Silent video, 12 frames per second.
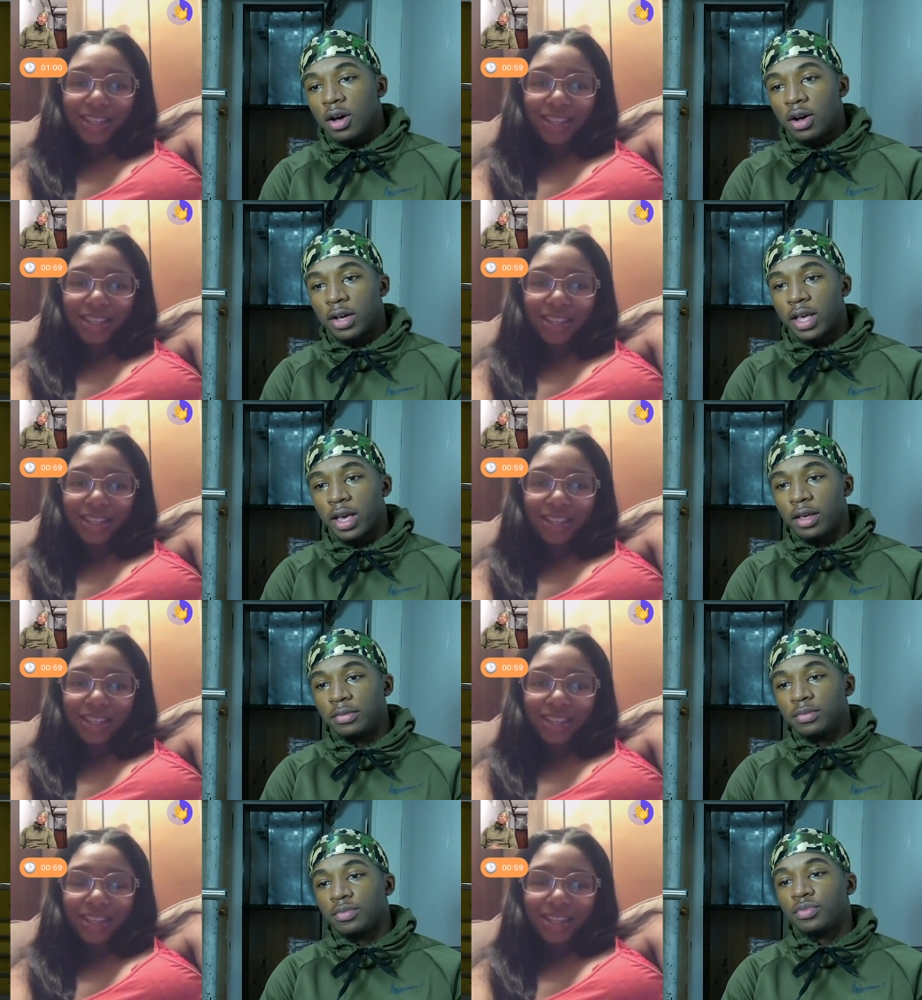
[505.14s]

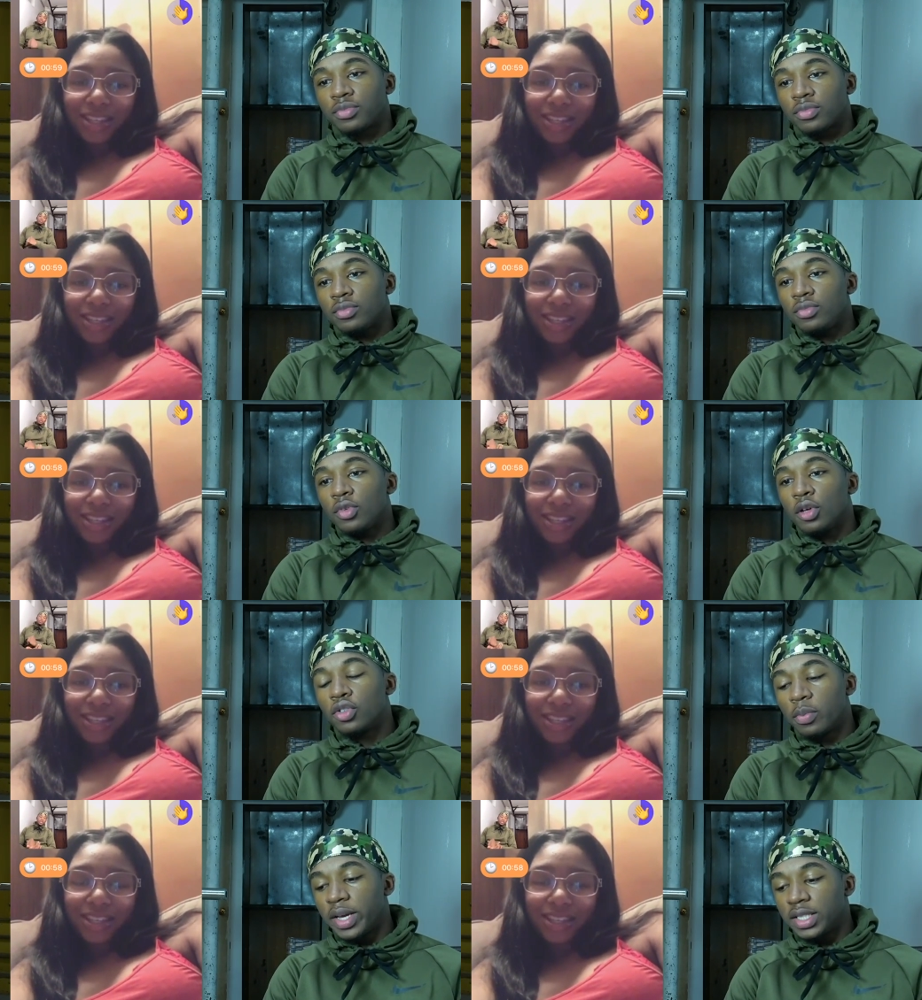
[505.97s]
Speaker 1: Okay.
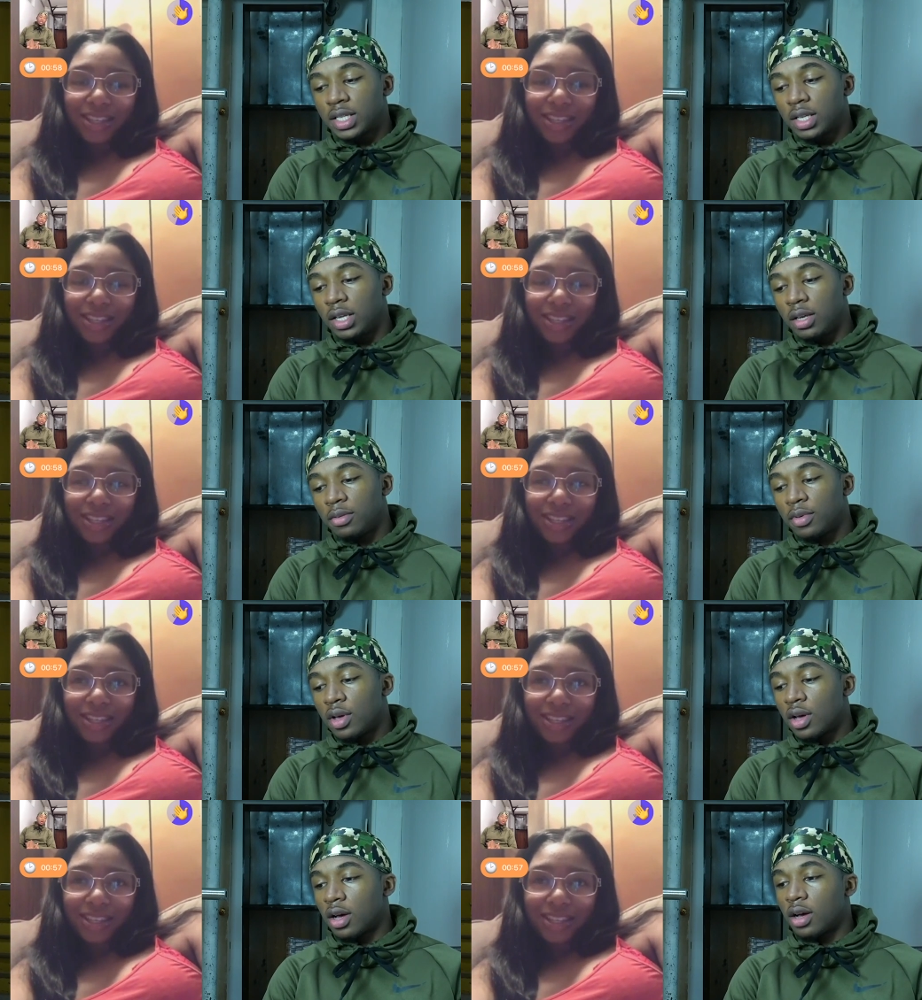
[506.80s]
So basically,
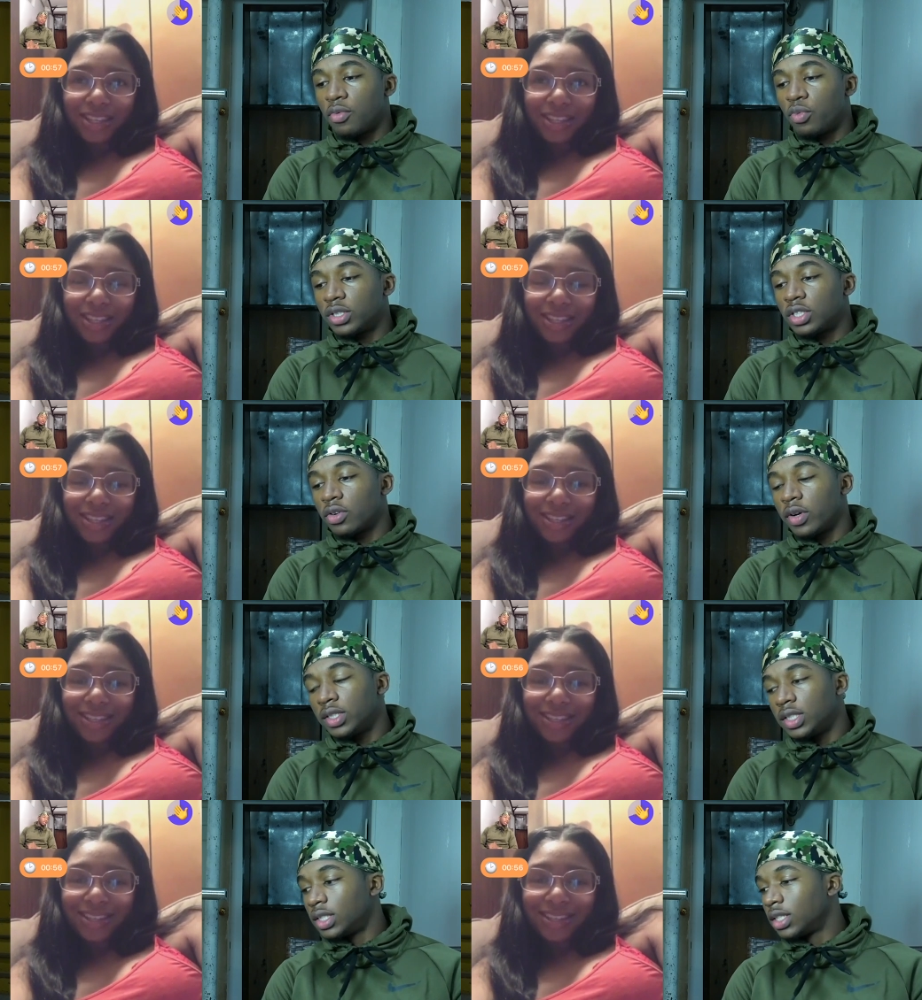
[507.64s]
um, what's the
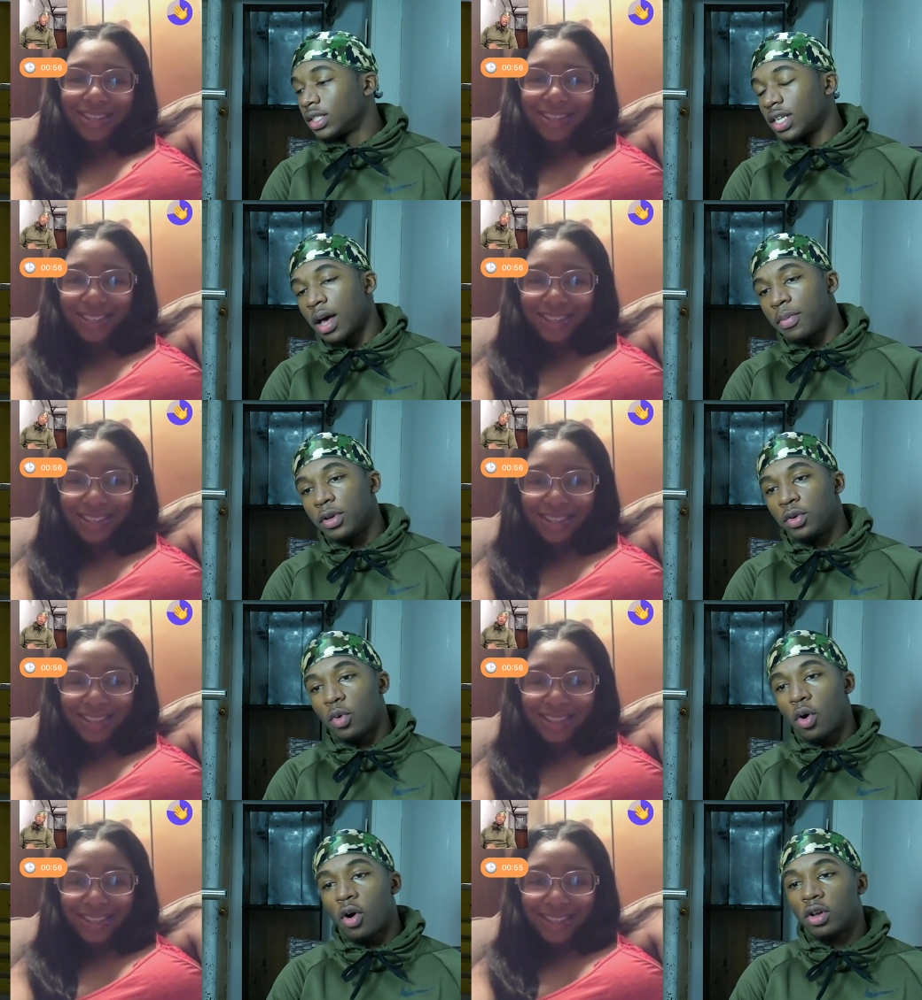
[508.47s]
craziest thing that's happened to you
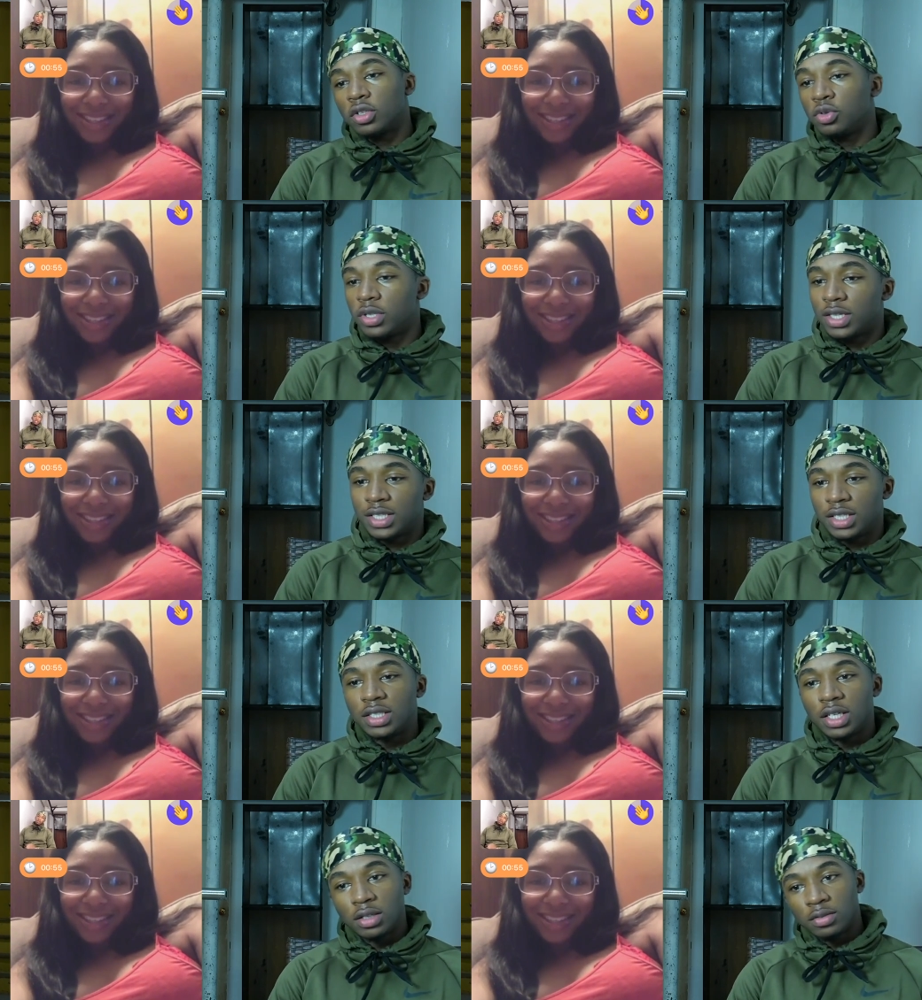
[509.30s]
all of twenty
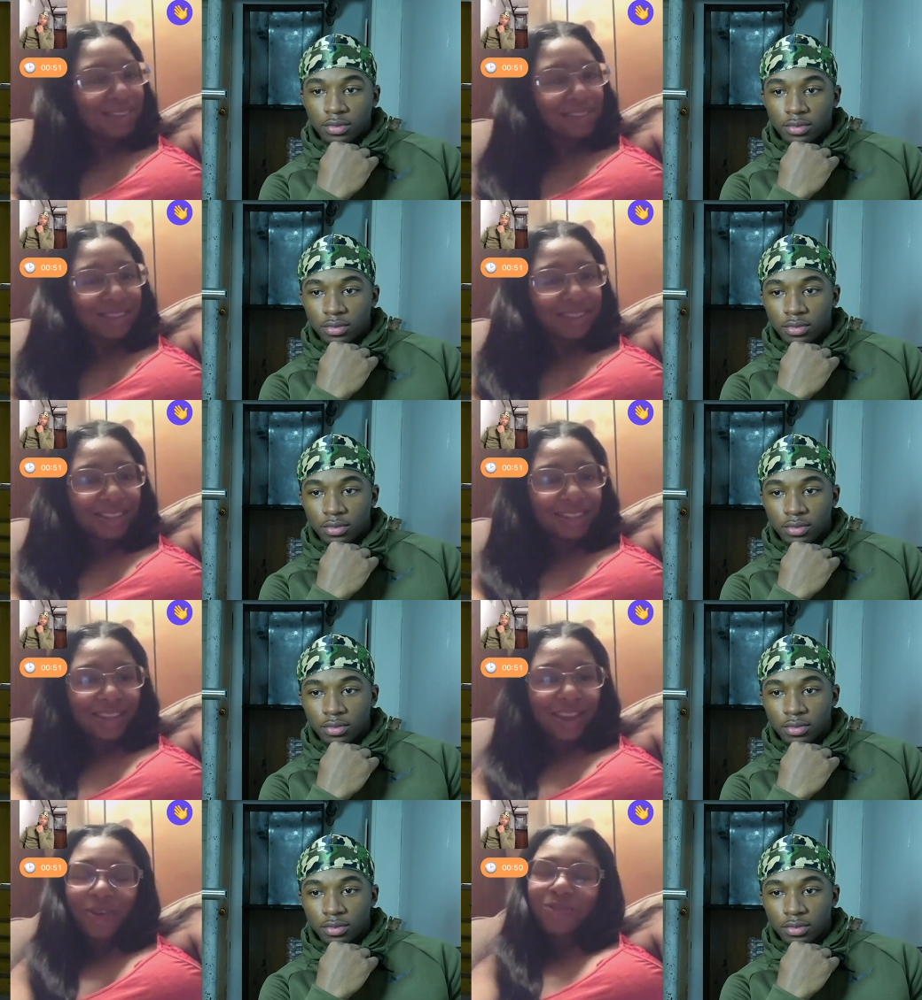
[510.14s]
eighteen? I
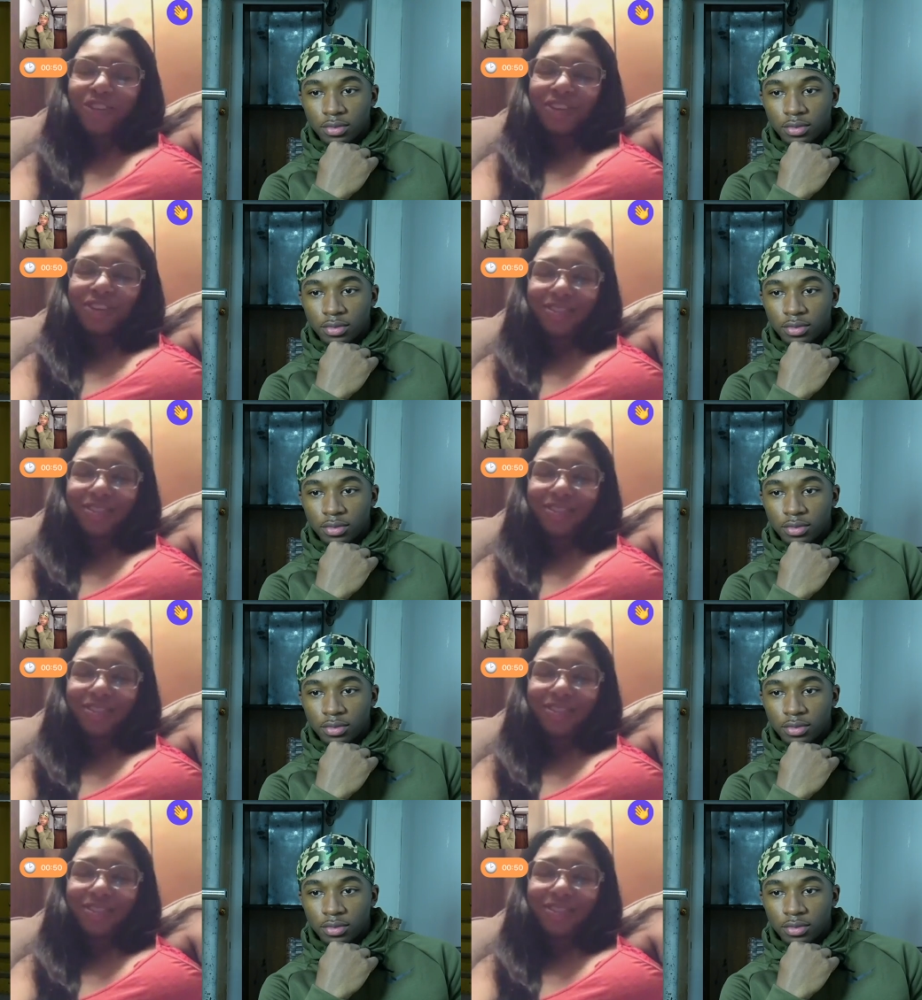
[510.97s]
don't know.